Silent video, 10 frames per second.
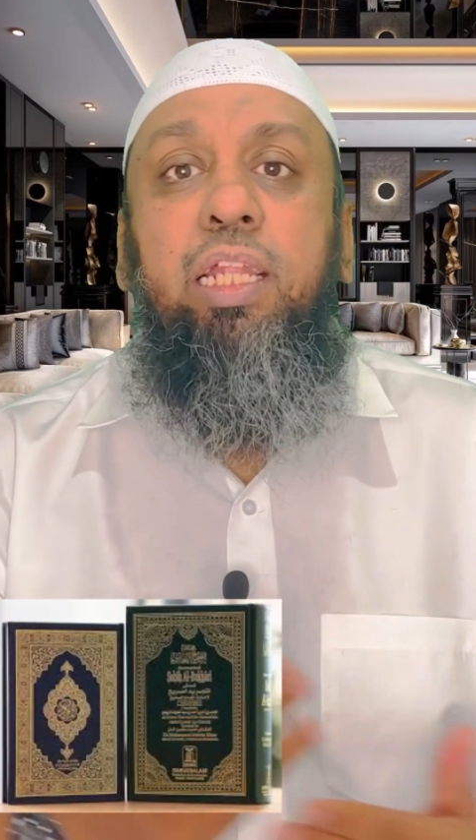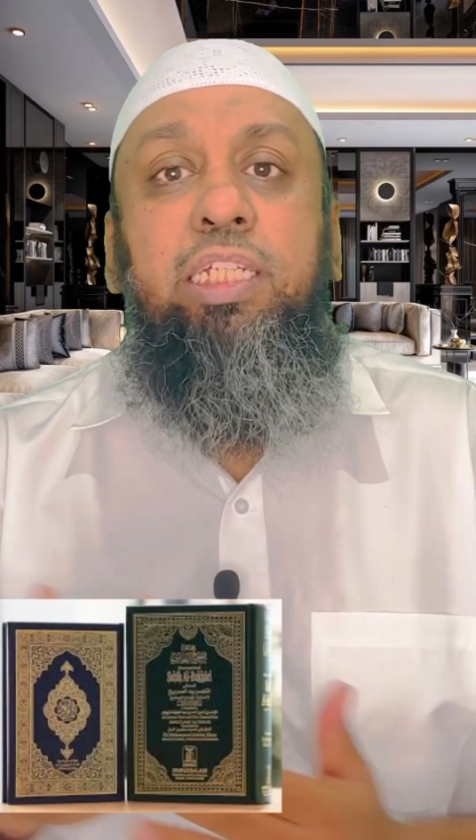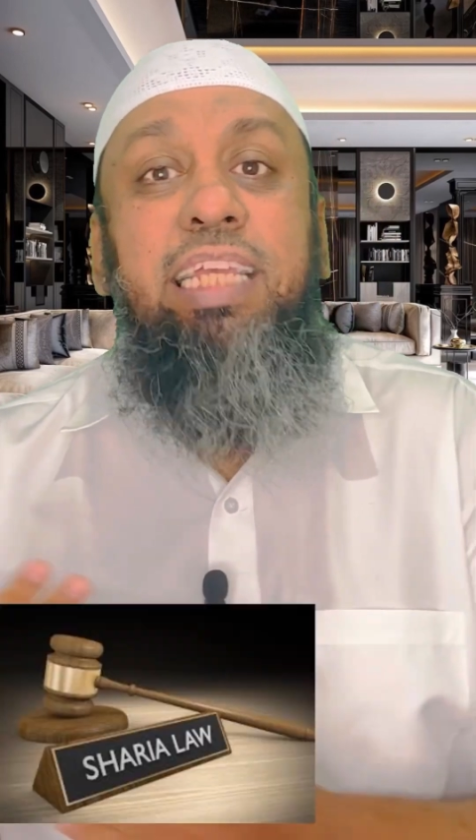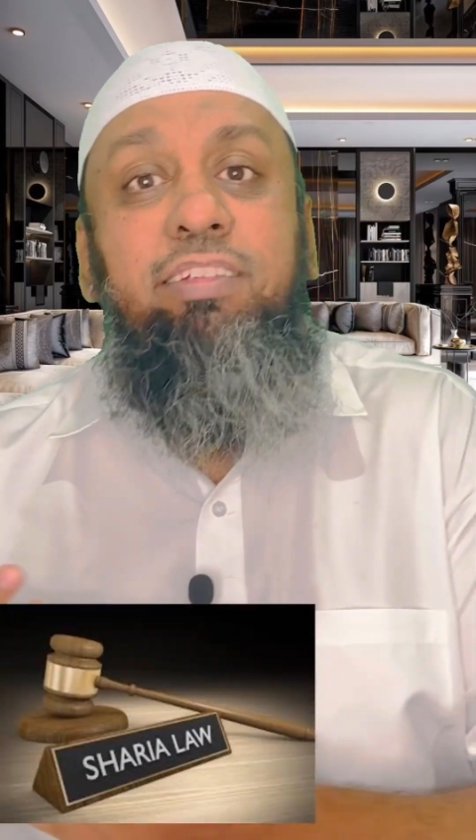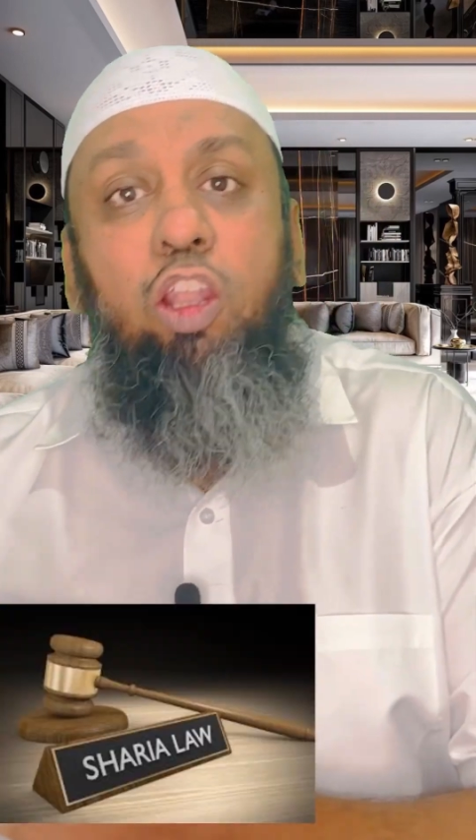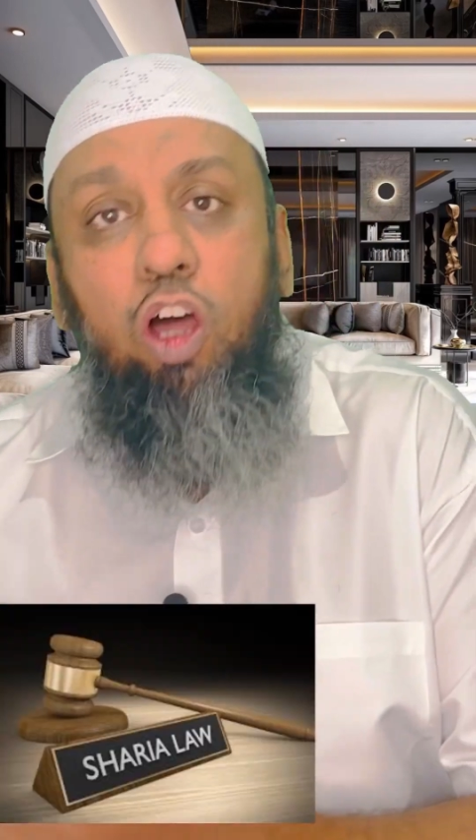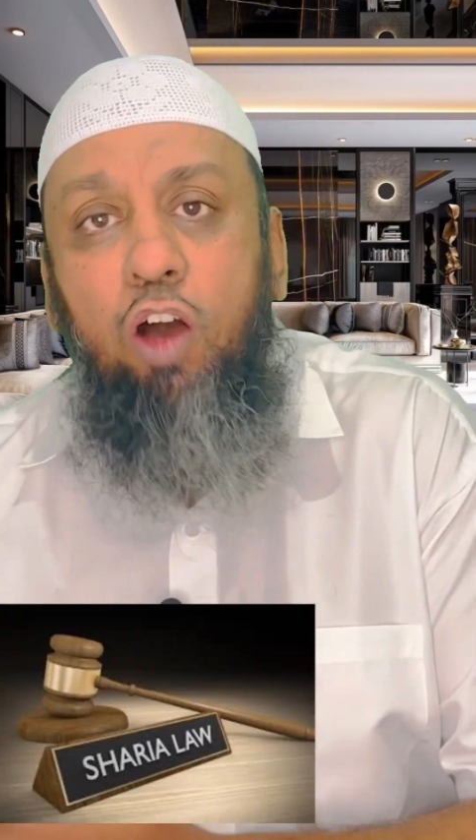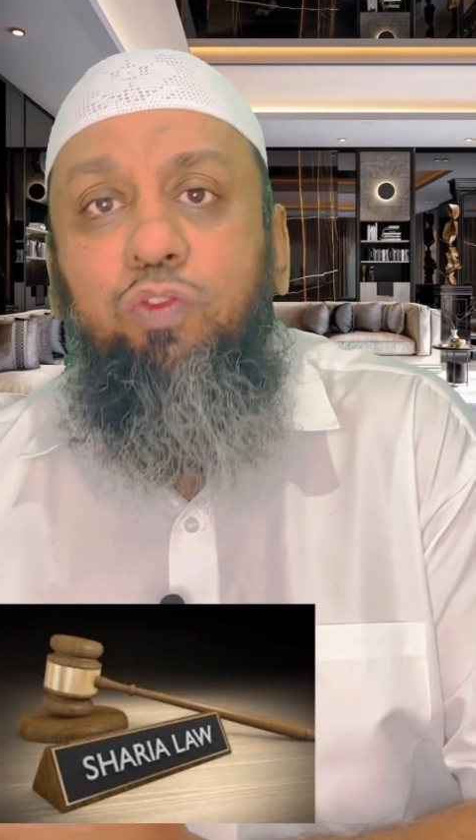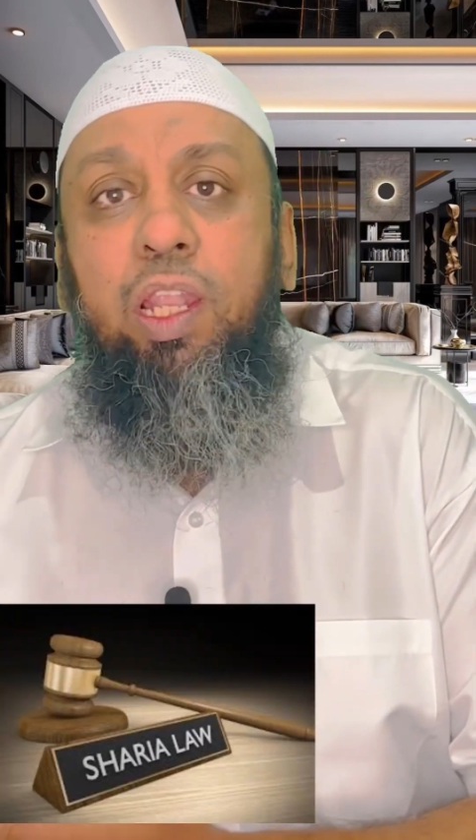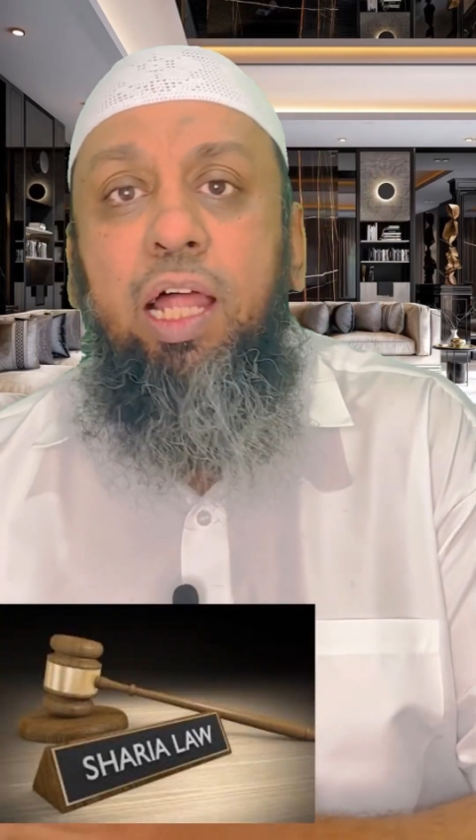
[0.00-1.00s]
They change the
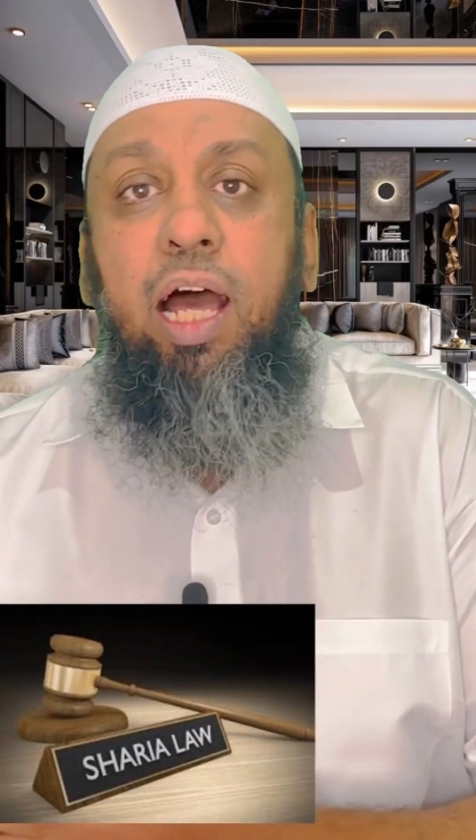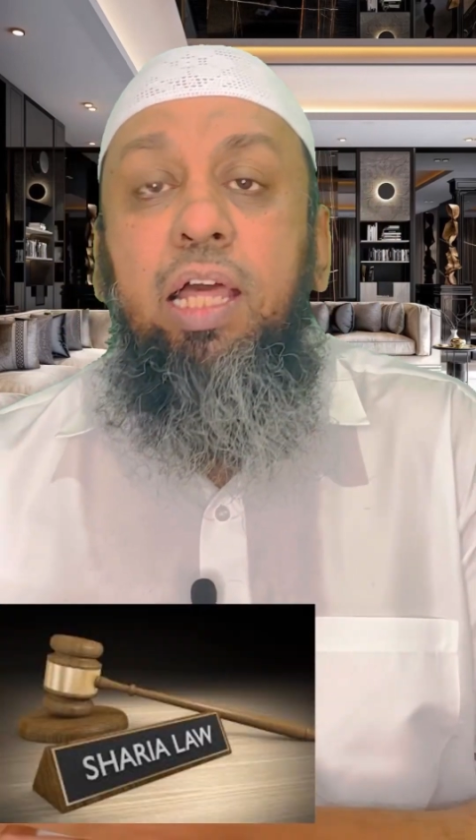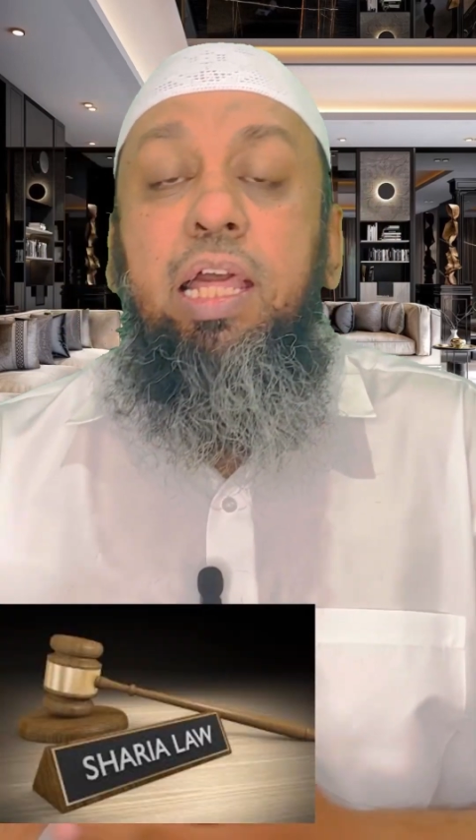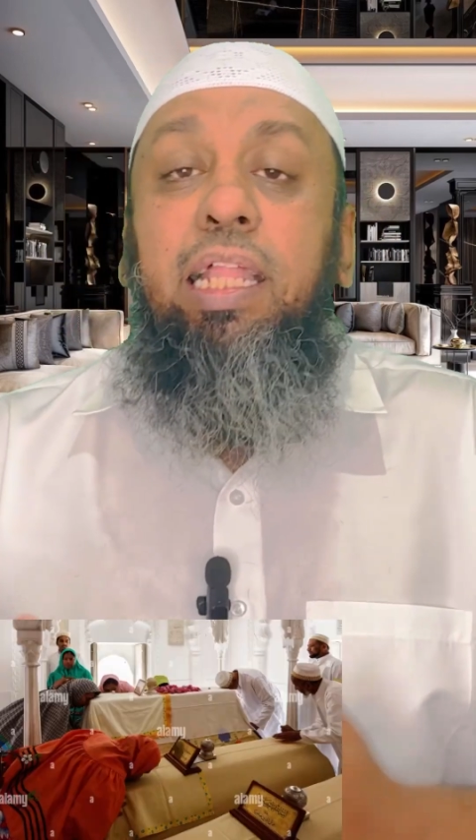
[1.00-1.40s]
law of Allah.